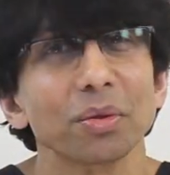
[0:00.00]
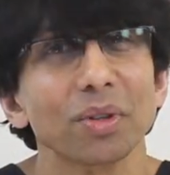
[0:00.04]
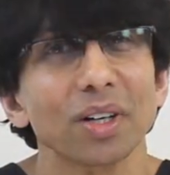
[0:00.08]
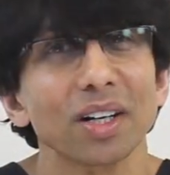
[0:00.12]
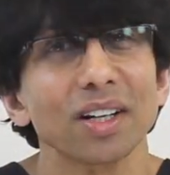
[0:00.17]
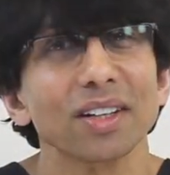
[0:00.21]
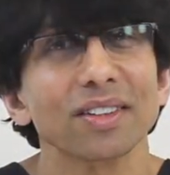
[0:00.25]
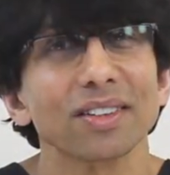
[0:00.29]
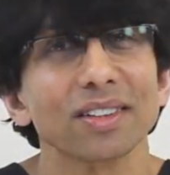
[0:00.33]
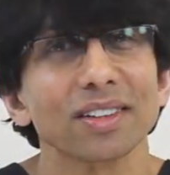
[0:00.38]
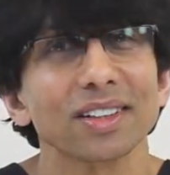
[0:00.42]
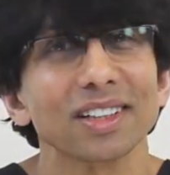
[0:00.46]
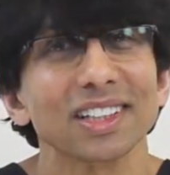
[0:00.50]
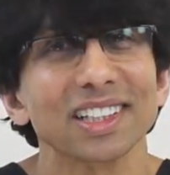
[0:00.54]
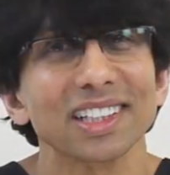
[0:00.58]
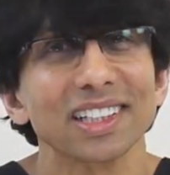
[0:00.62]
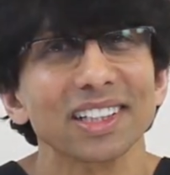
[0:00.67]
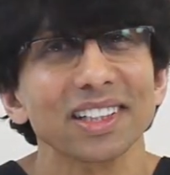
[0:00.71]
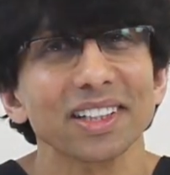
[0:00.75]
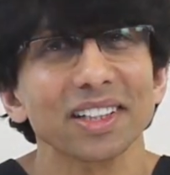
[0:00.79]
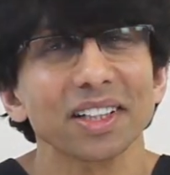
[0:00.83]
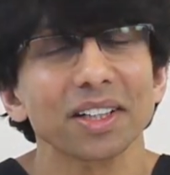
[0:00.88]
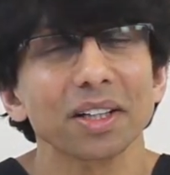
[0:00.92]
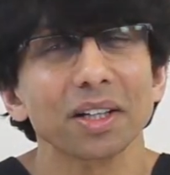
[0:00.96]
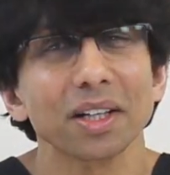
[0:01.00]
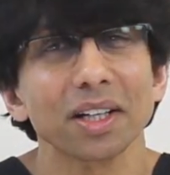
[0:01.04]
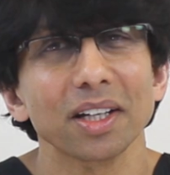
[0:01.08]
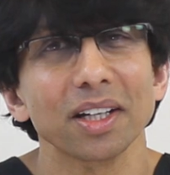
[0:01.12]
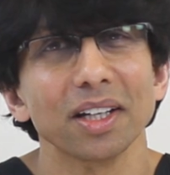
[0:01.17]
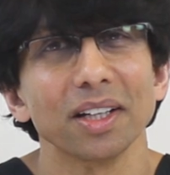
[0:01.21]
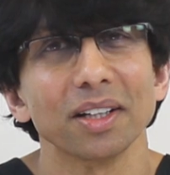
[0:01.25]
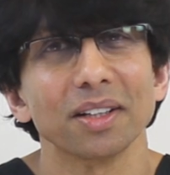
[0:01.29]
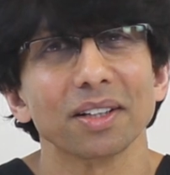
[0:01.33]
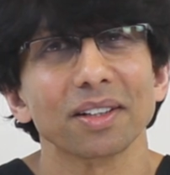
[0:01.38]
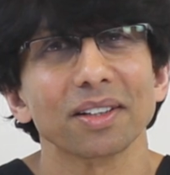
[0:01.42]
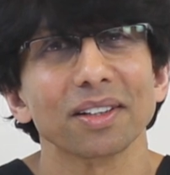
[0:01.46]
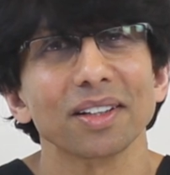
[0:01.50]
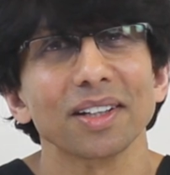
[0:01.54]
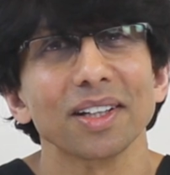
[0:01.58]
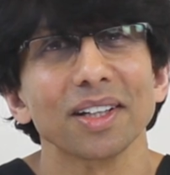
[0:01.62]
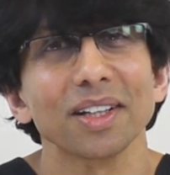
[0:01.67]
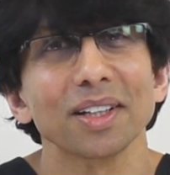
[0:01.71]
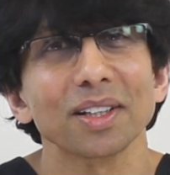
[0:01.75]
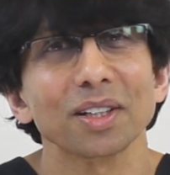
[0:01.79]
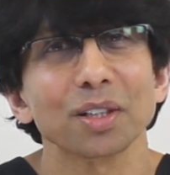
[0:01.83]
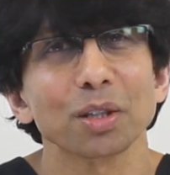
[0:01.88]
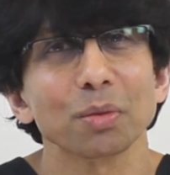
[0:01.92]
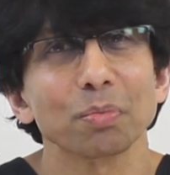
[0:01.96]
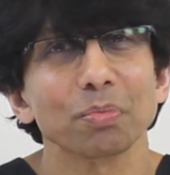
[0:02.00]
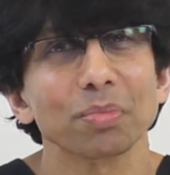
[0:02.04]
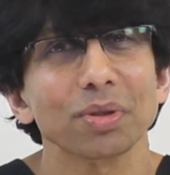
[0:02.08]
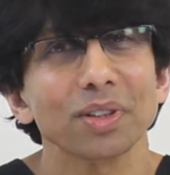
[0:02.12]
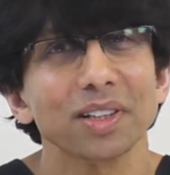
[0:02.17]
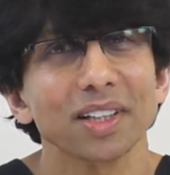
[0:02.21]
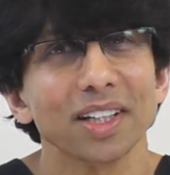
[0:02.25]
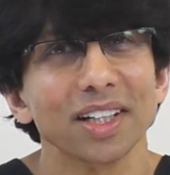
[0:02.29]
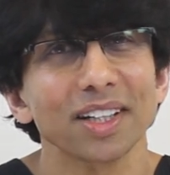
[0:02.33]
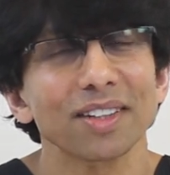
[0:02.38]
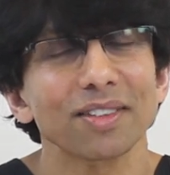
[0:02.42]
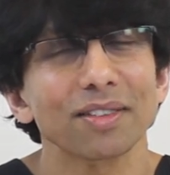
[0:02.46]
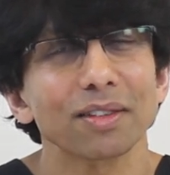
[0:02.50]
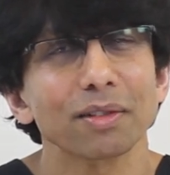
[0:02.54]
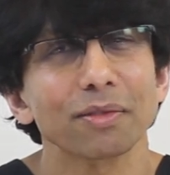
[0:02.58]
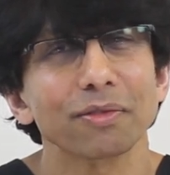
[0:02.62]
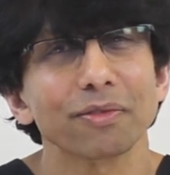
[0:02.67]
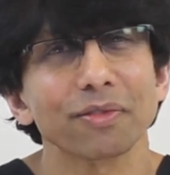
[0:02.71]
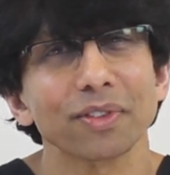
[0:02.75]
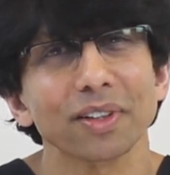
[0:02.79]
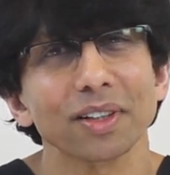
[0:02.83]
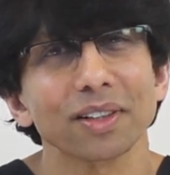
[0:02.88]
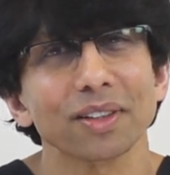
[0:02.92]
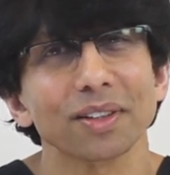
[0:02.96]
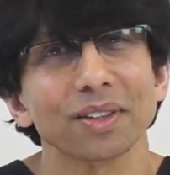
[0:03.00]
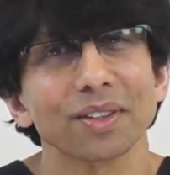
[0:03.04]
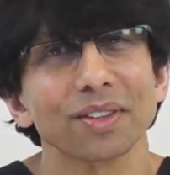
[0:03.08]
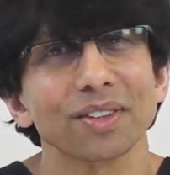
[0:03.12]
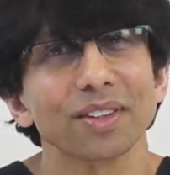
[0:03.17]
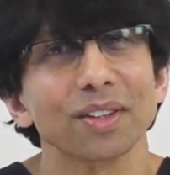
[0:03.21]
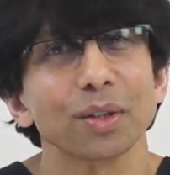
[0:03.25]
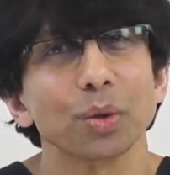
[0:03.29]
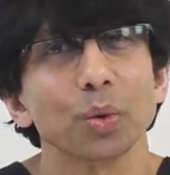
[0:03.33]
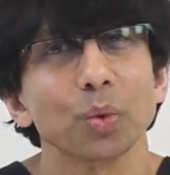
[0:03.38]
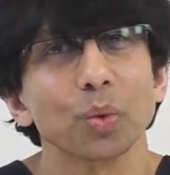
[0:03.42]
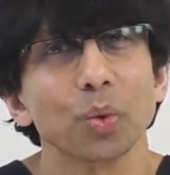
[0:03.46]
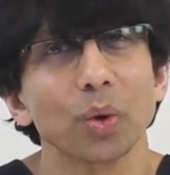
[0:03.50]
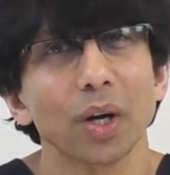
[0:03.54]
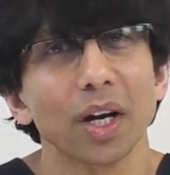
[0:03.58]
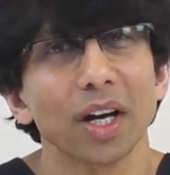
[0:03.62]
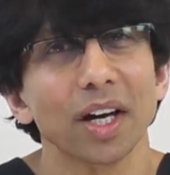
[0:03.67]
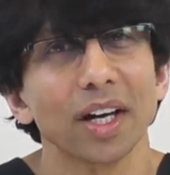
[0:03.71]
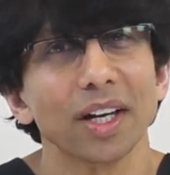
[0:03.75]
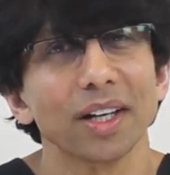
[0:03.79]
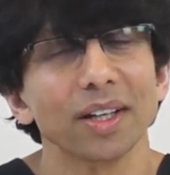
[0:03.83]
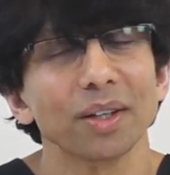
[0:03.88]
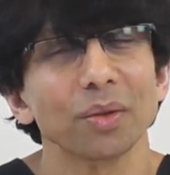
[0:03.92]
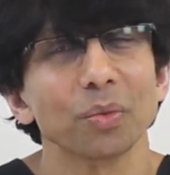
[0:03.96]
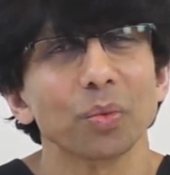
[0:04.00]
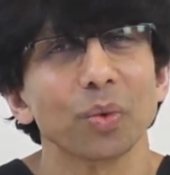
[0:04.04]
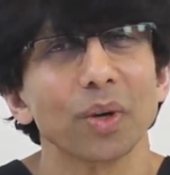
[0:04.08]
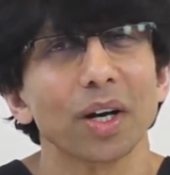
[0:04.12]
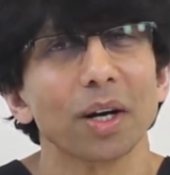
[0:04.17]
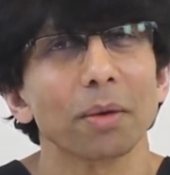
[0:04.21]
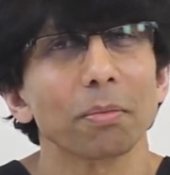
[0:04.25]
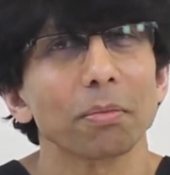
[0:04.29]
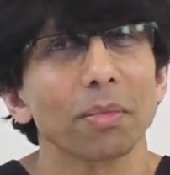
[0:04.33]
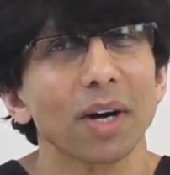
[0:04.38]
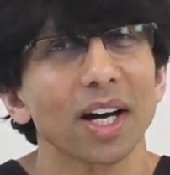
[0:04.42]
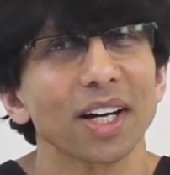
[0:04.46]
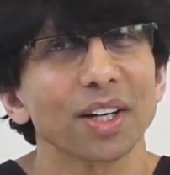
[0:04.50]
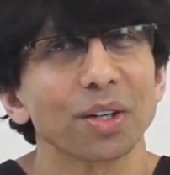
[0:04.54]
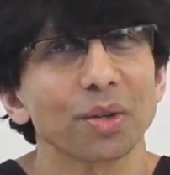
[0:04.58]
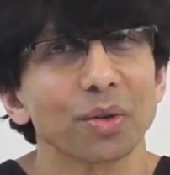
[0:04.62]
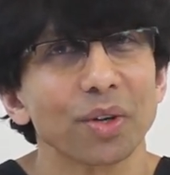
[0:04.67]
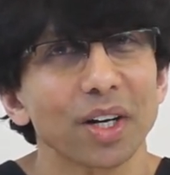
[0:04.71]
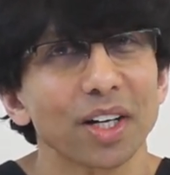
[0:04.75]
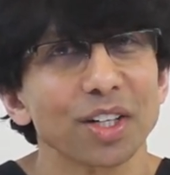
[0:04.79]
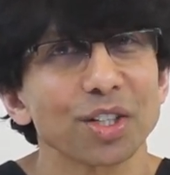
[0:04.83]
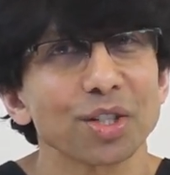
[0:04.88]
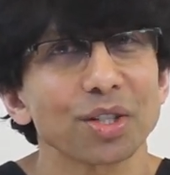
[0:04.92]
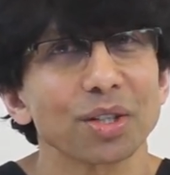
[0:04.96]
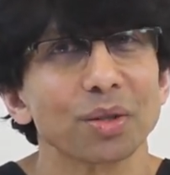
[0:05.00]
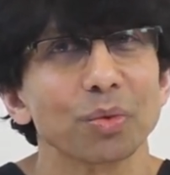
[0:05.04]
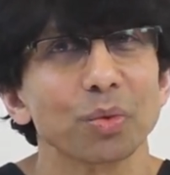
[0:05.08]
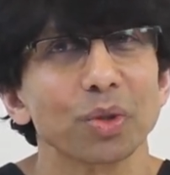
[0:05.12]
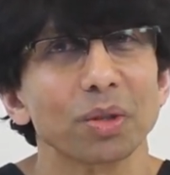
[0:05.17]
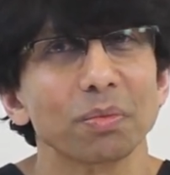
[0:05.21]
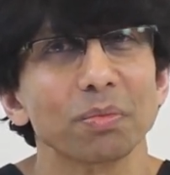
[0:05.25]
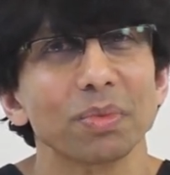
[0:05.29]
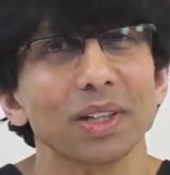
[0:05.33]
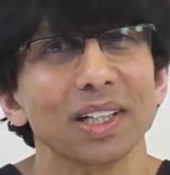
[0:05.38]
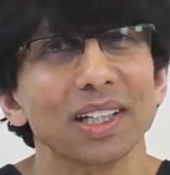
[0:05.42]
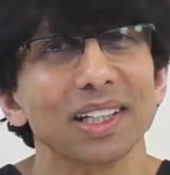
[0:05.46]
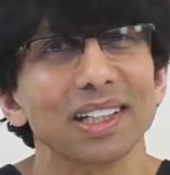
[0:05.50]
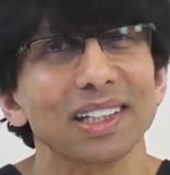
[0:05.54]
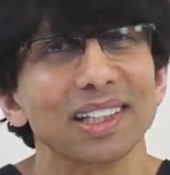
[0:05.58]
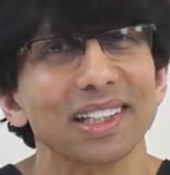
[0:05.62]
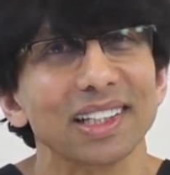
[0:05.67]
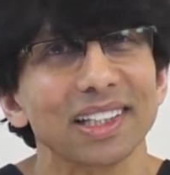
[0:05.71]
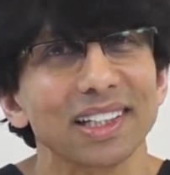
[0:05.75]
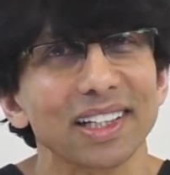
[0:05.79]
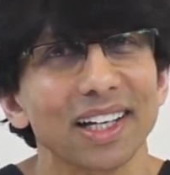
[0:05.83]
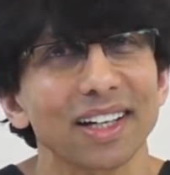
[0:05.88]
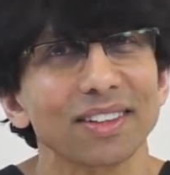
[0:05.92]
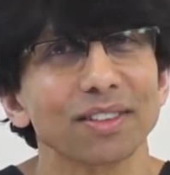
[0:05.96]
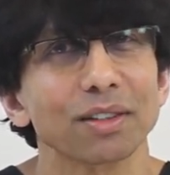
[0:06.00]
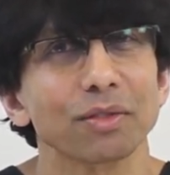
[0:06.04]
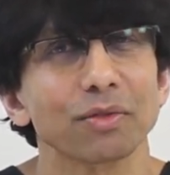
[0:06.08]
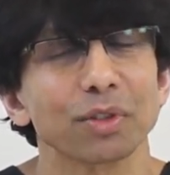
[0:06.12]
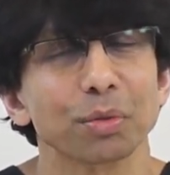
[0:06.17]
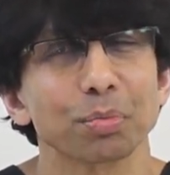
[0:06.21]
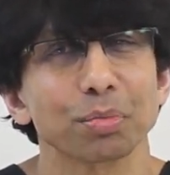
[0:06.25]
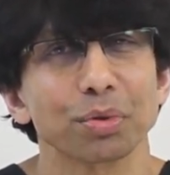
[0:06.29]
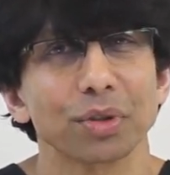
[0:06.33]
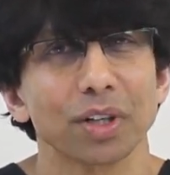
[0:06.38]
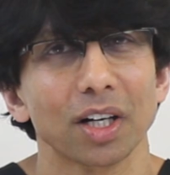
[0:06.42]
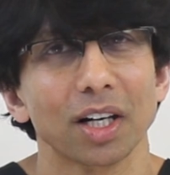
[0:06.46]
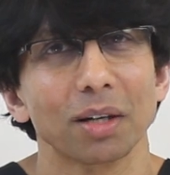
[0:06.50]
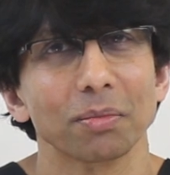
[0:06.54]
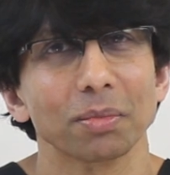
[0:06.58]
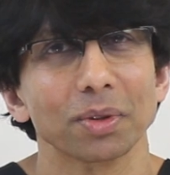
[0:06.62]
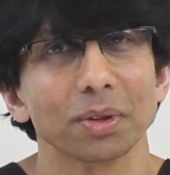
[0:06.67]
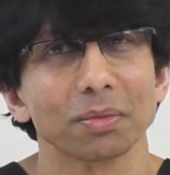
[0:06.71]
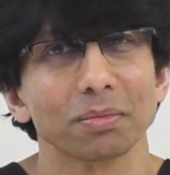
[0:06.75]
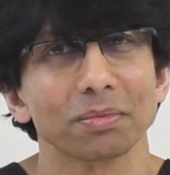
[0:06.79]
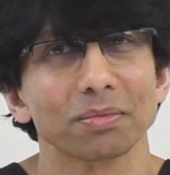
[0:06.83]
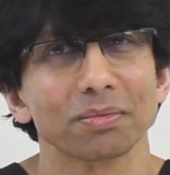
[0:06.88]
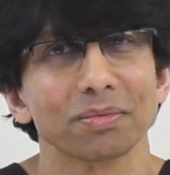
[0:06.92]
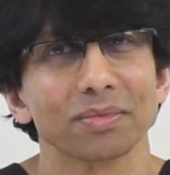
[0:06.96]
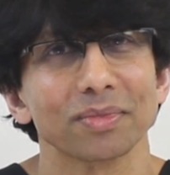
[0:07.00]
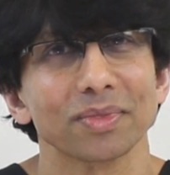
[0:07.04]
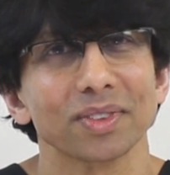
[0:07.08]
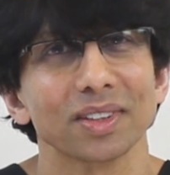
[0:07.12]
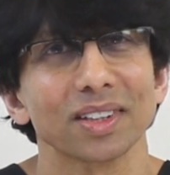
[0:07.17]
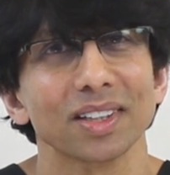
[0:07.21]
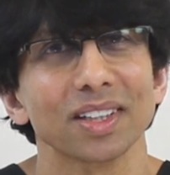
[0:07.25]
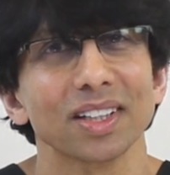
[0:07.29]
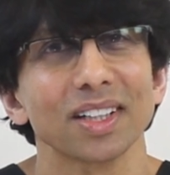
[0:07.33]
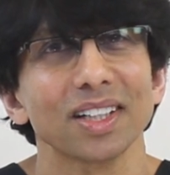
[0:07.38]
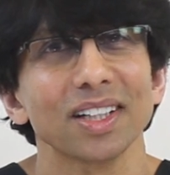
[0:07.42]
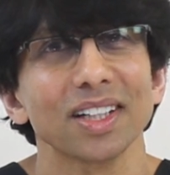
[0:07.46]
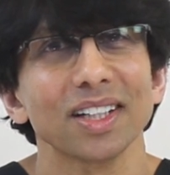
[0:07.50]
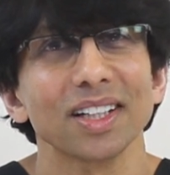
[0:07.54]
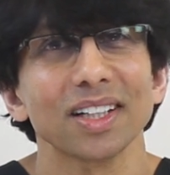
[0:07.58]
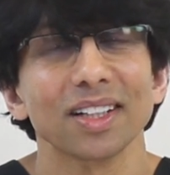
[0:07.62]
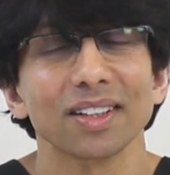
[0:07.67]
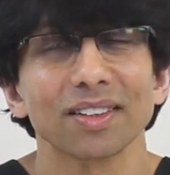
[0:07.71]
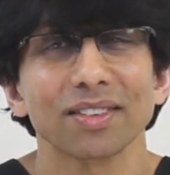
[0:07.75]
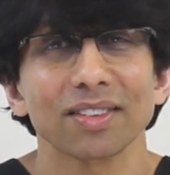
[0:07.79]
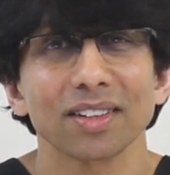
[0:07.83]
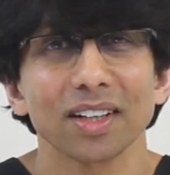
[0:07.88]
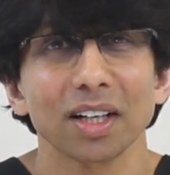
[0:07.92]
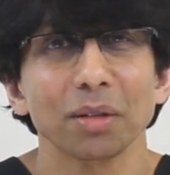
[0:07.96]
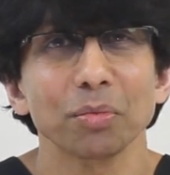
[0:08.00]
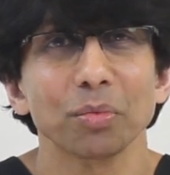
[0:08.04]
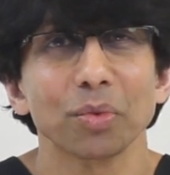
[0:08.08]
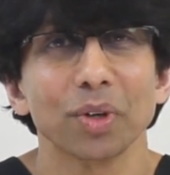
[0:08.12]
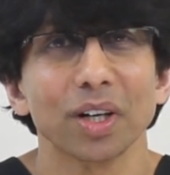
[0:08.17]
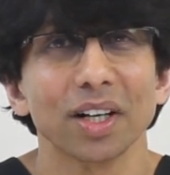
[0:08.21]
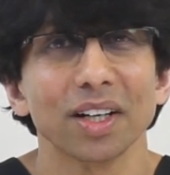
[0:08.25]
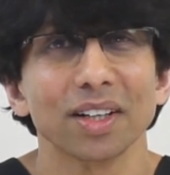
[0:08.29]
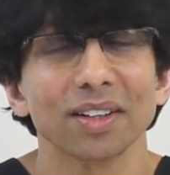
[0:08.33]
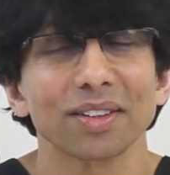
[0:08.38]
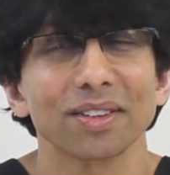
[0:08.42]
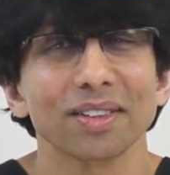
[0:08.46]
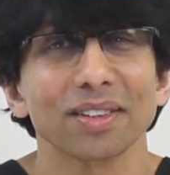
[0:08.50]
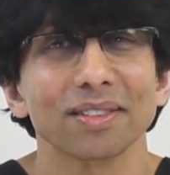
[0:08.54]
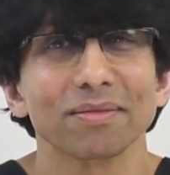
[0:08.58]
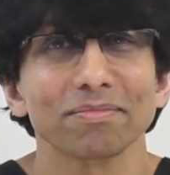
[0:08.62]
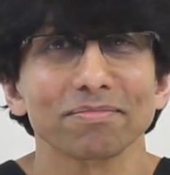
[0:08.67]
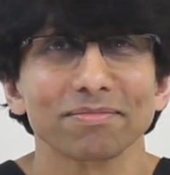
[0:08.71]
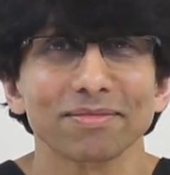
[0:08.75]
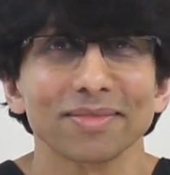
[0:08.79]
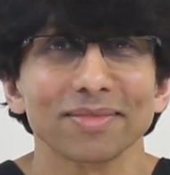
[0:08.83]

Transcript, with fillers: was a clear need to place the fillers in a way where migration would be less of a problem. In some ways,